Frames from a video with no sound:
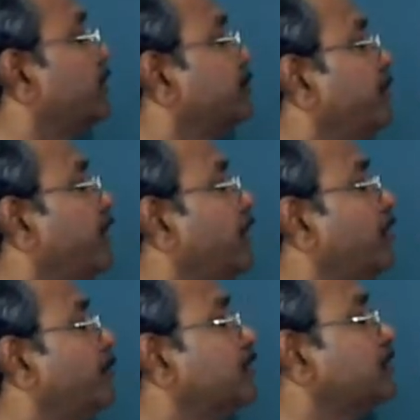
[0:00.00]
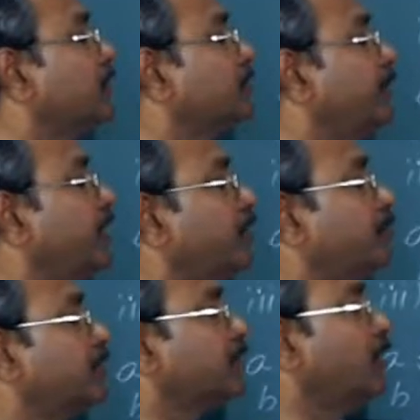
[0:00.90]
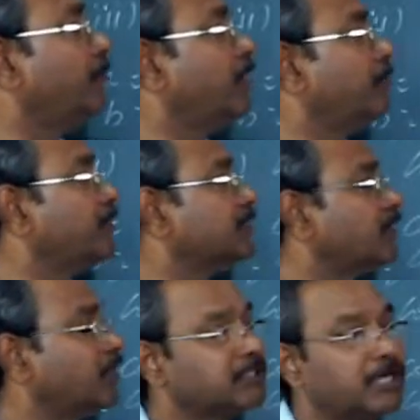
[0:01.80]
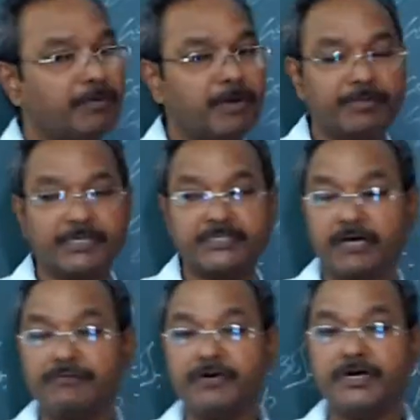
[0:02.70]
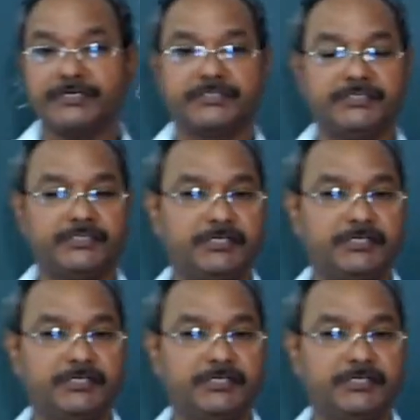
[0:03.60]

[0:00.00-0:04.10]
beta plus cos beta plus gamma plus cos gamma plus alpha, etc.